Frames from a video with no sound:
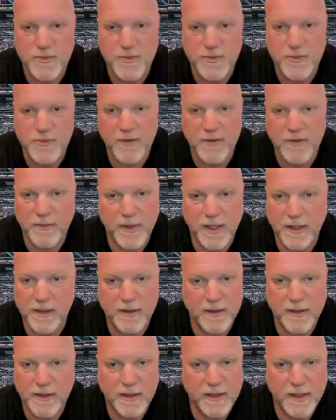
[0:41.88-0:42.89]
thinking about
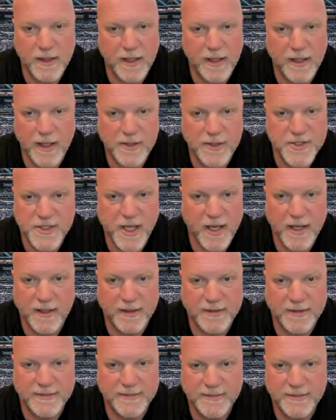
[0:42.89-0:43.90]
that. I just can't.
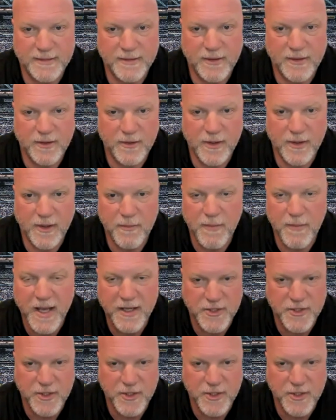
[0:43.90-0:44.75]
Or Mac